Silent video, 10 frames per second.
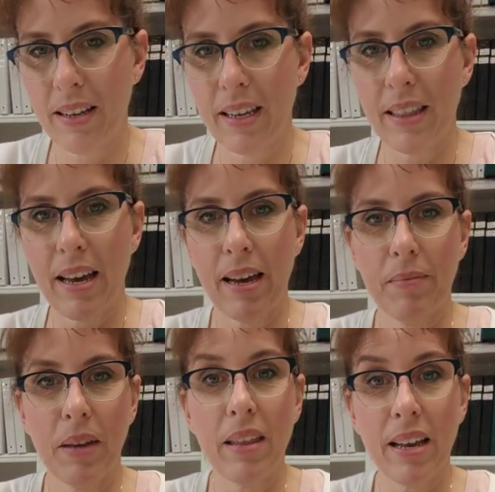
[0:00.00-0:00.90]
Look at that.
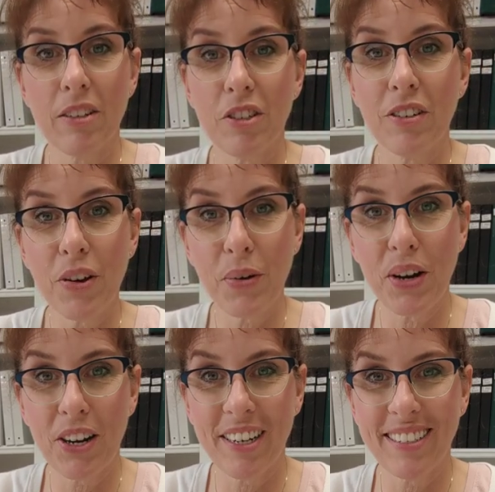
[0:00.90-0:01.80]
And that's your note
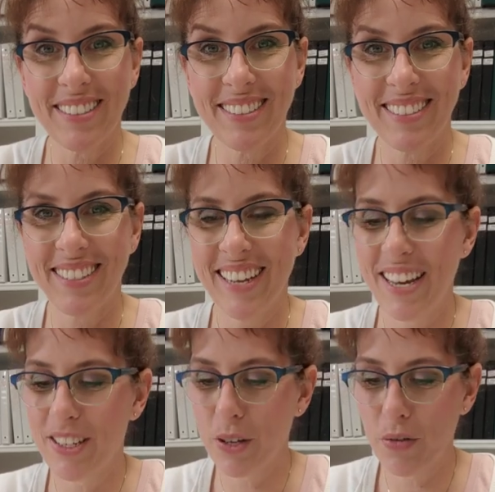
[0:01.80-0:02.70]
card.
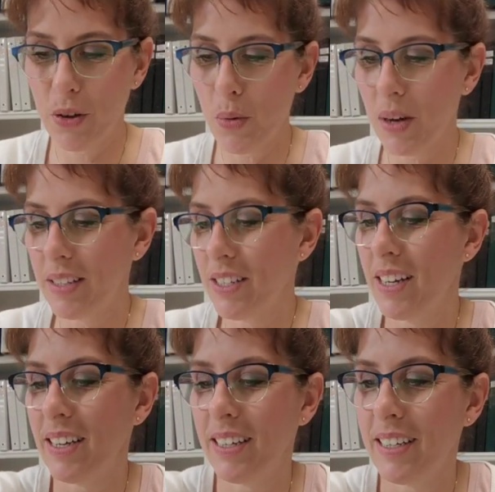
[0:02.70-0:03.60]
So if you want
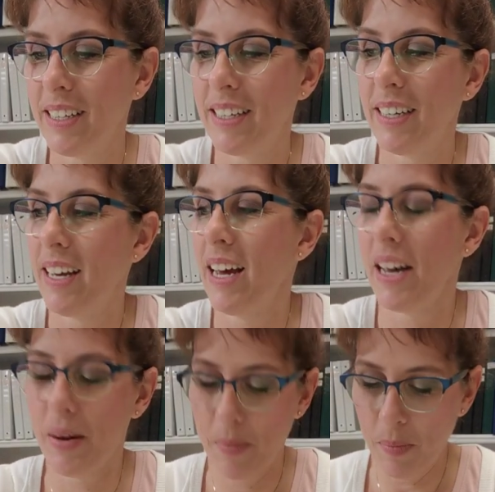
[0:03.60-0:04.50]
to
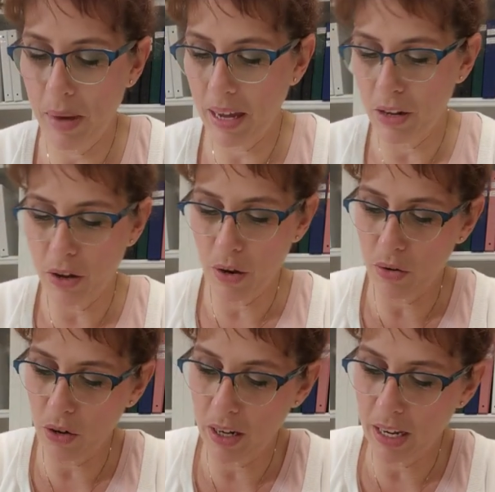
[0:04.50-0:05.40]
make a
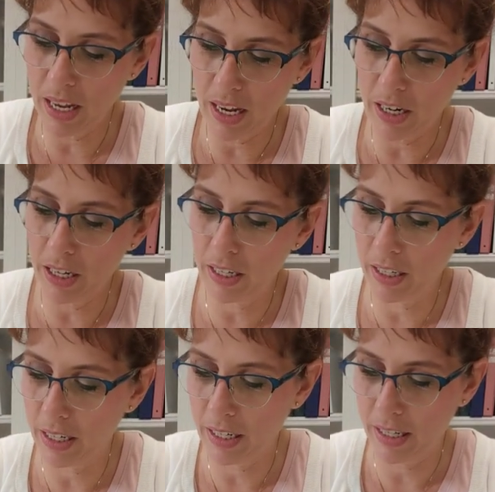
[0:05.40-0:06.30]
note on here,
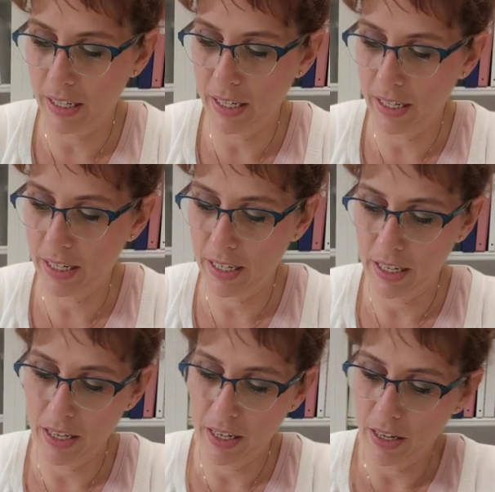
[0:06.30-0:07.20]

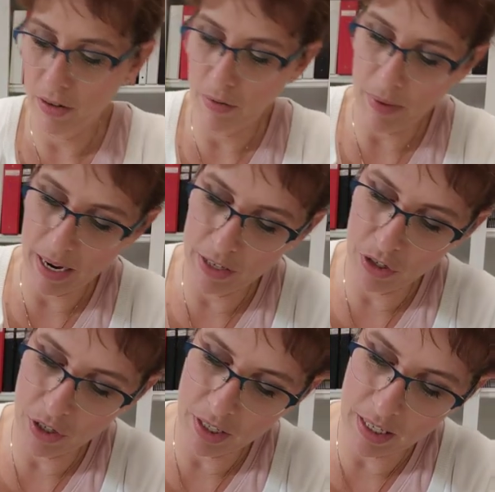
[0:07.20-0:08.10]

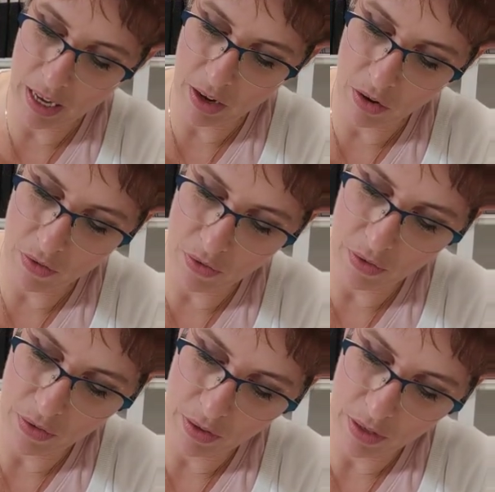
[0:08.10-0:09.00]
remind yourself
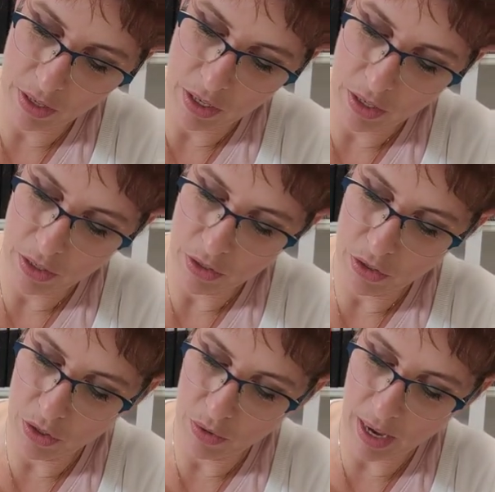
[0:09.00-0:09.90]

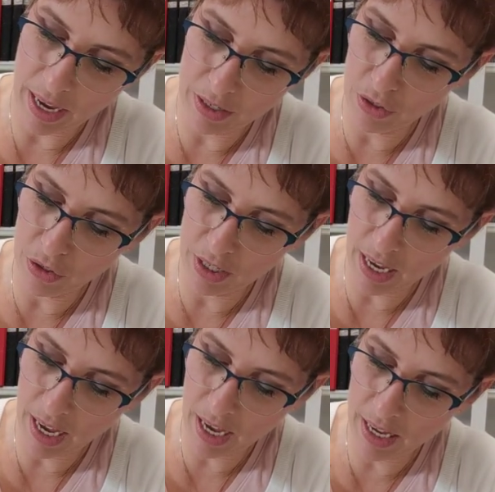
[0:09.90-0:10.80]
to
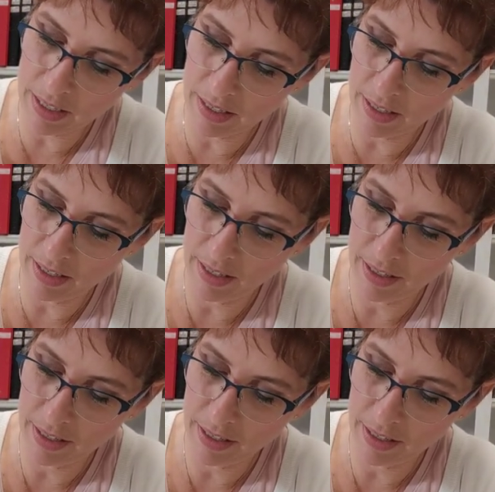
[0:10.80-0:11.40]
exercise.